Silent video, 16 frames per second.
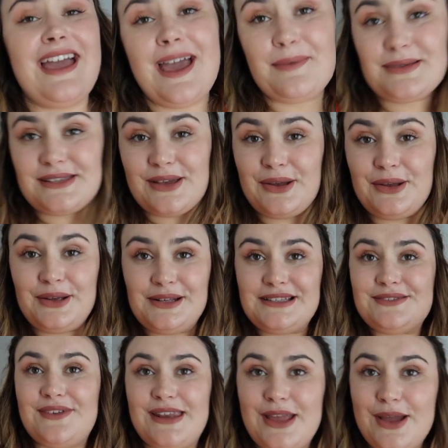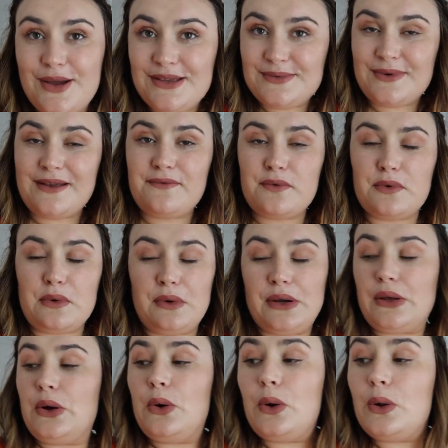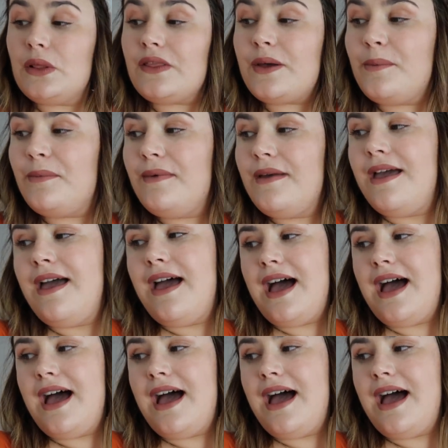episodes, videos, whatever we want to call them.